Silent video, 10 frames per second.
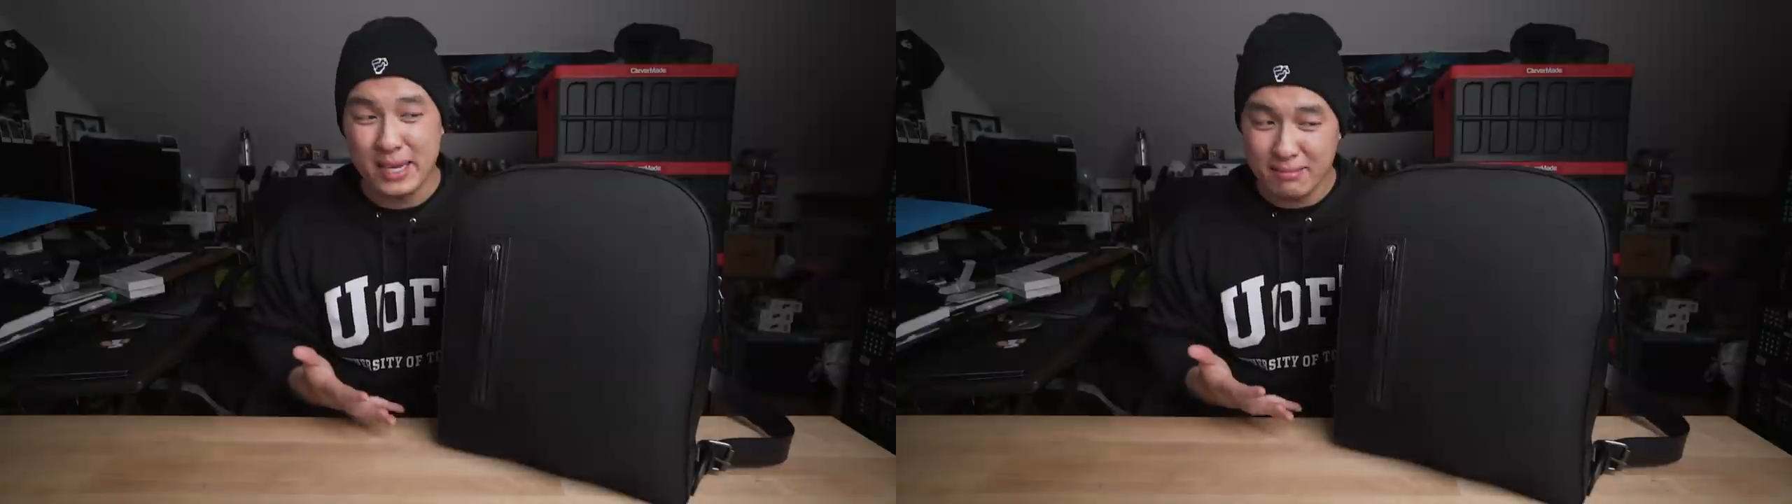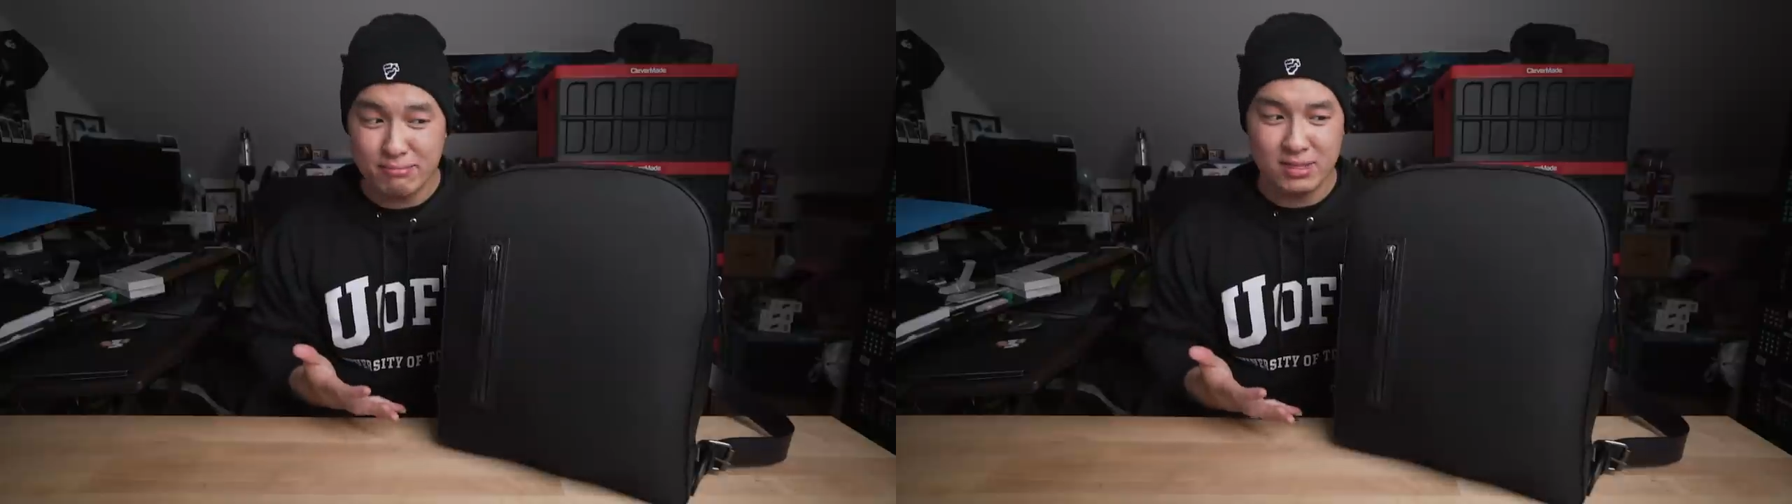
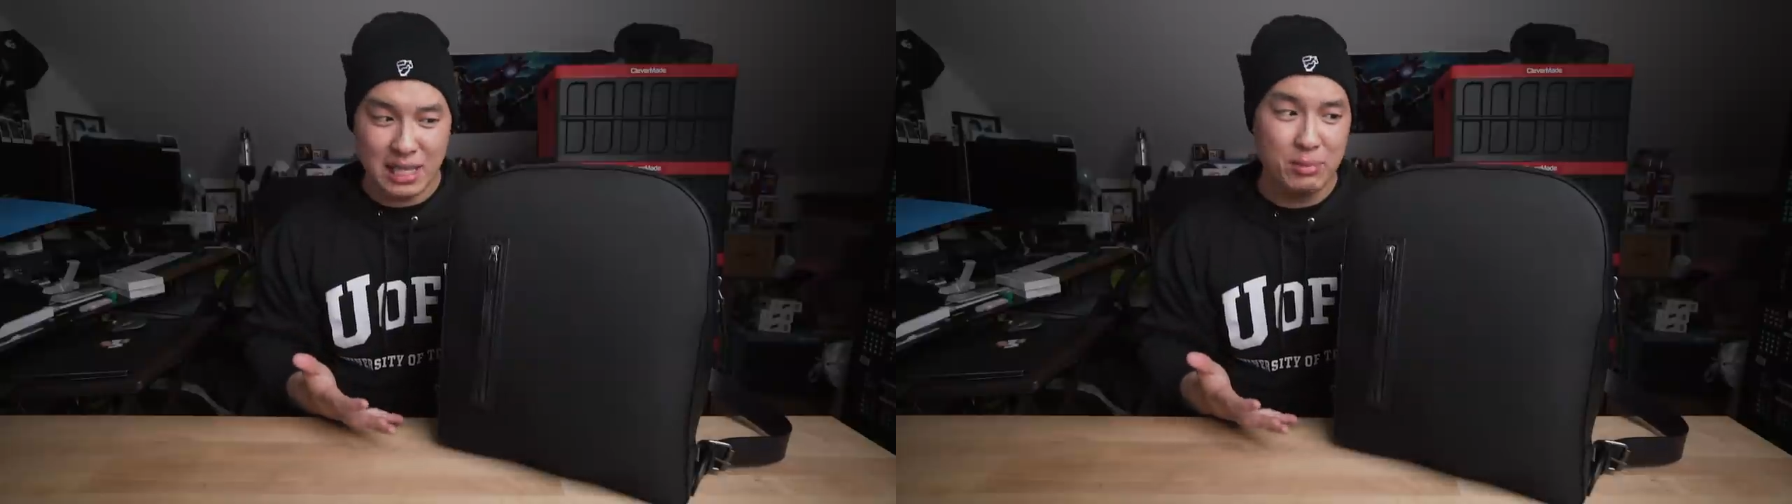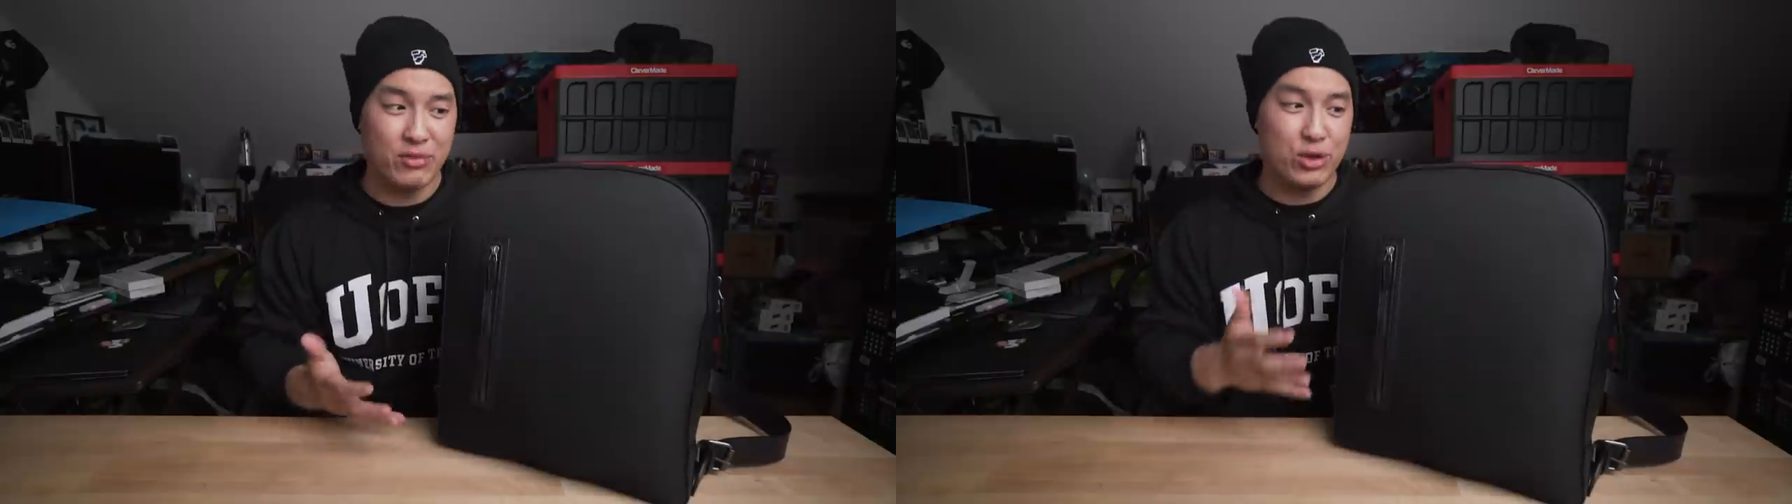but
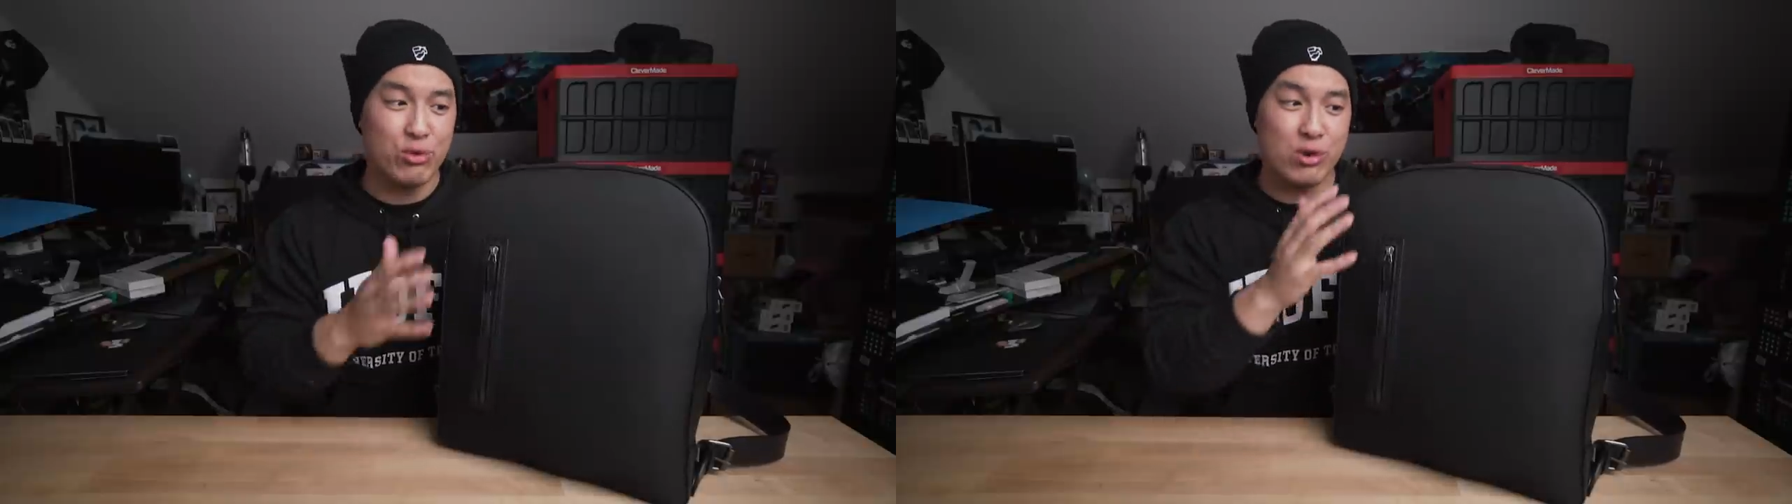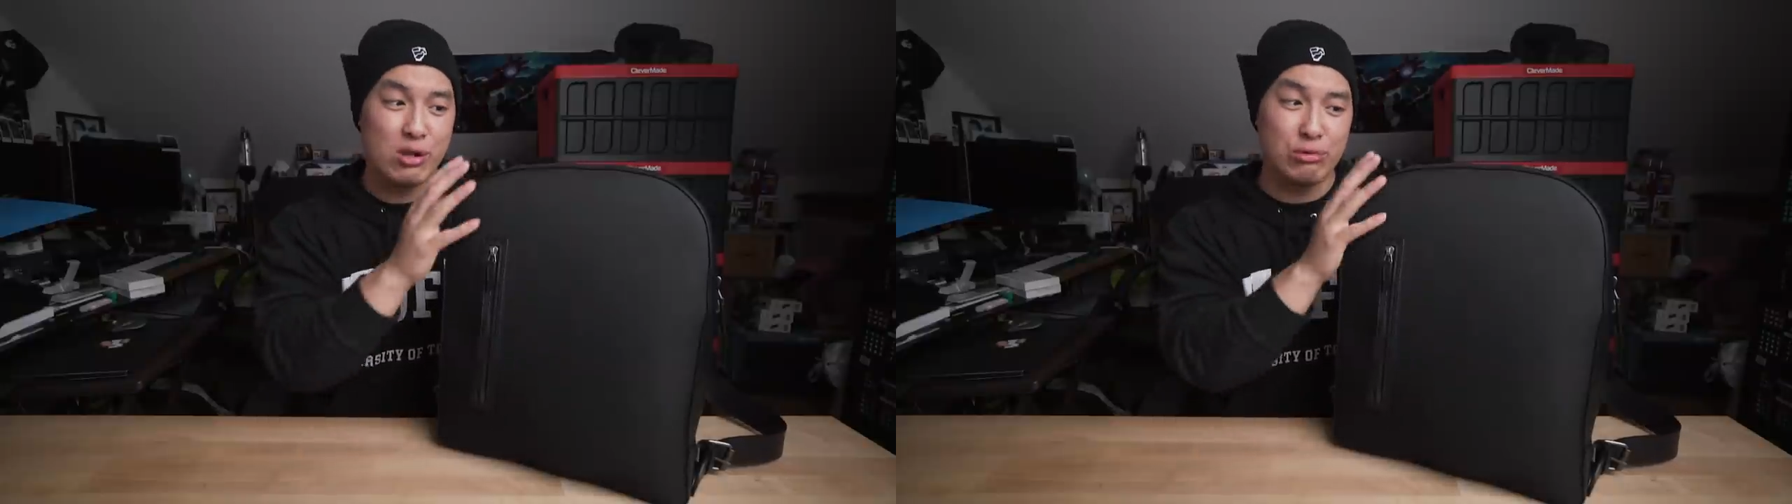some of you
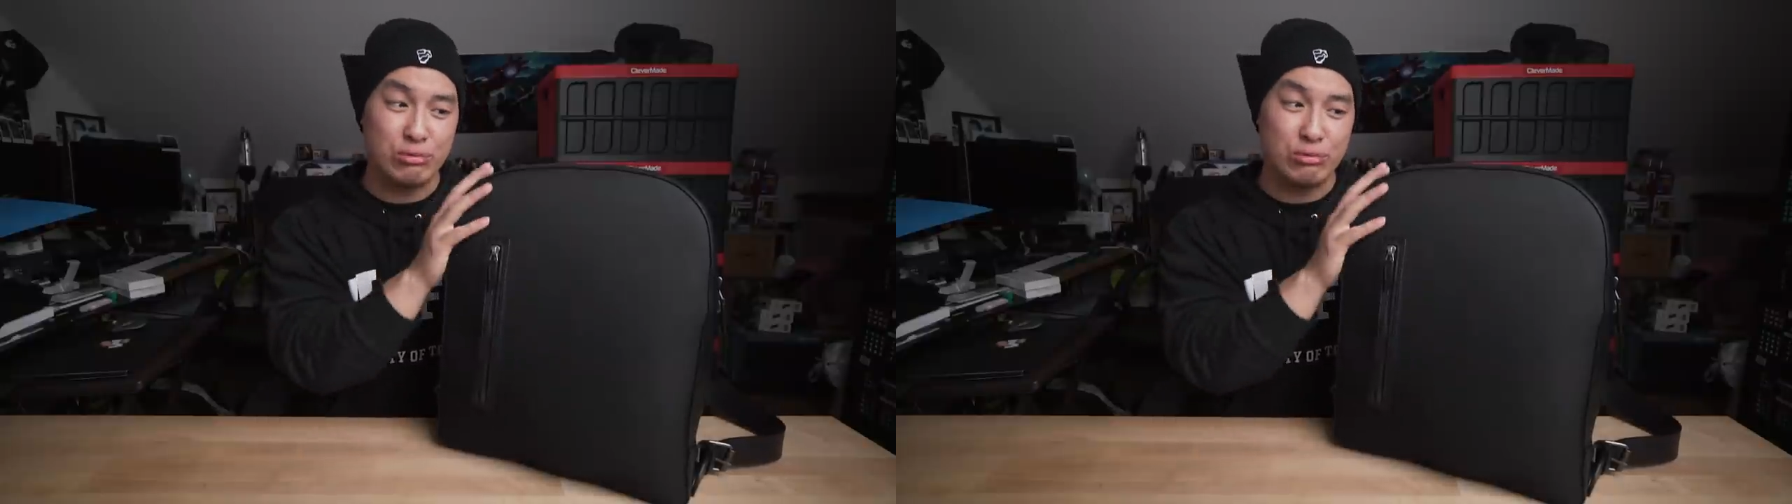will